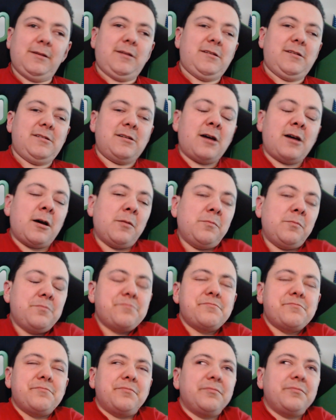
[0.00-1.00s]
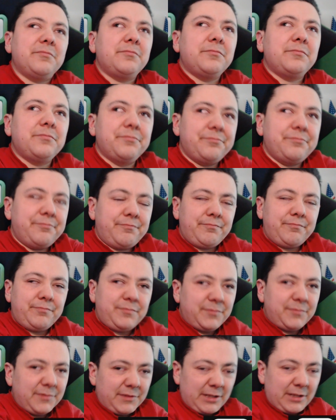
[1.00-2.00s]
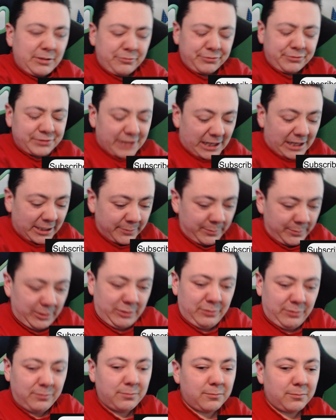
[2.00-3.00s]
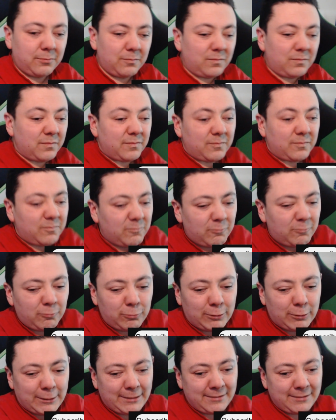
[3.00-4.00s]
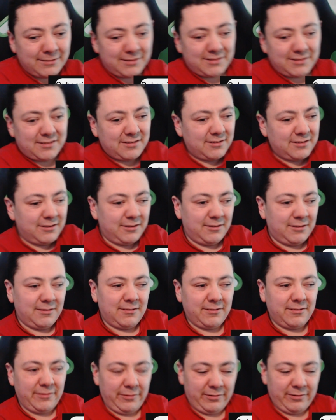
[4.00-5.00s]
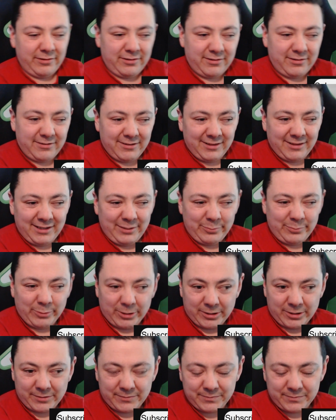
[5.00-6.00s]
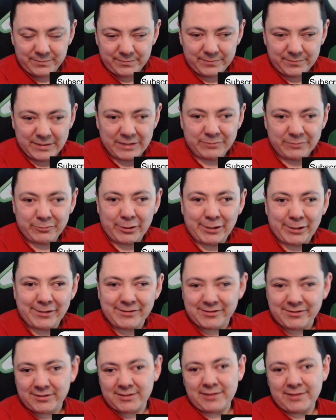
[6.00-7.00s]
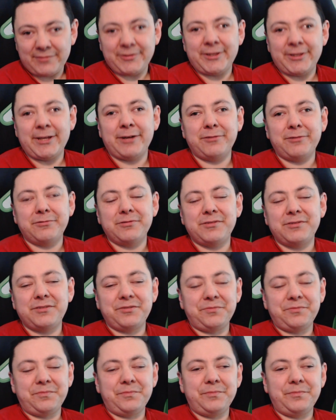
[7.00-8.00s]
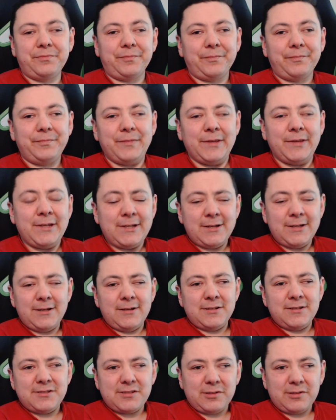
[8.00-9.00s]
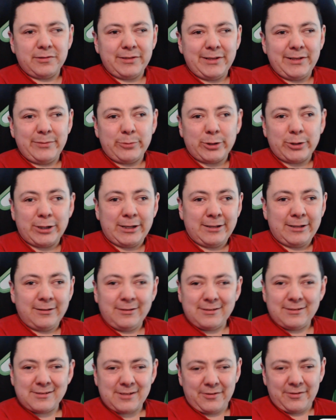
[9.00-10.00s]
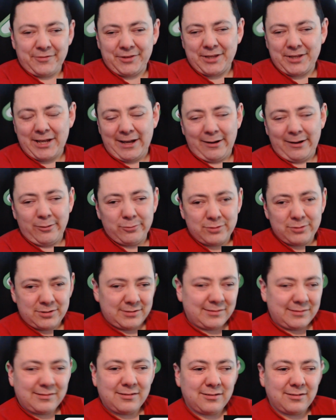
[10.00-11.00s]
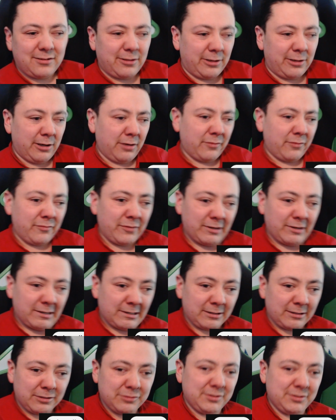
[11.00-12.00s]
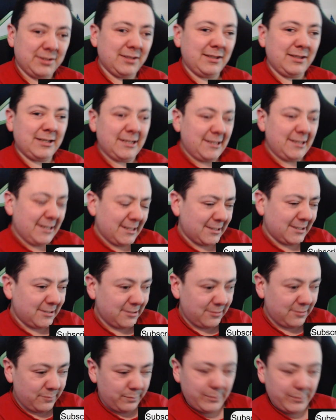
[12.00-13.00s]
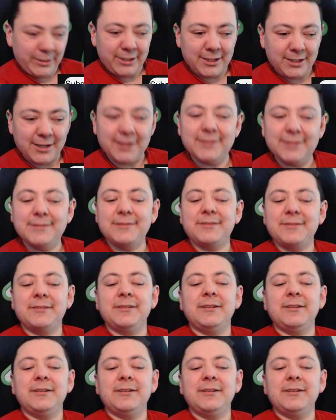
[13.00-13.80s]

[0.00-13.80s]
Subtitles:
then we'll talk about what is Libra and what is the seventh house. So Libra and the seventh house are very closely connected because